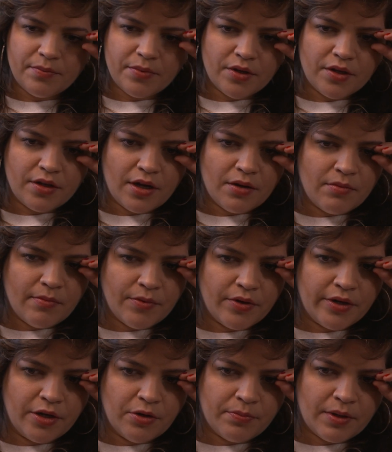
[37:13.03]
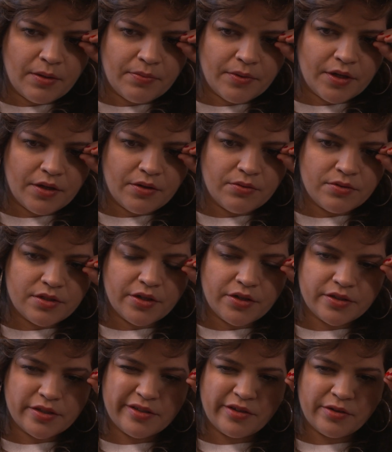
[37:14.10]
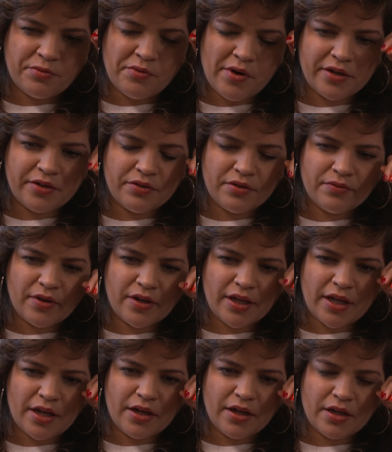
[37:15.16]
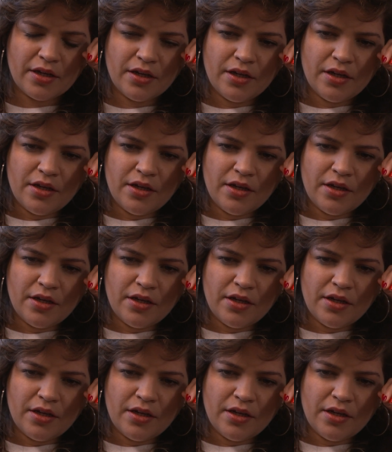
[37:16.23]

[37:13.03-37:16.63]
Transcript: But I remember Neil Pepe, who's the artistic director of LatinX,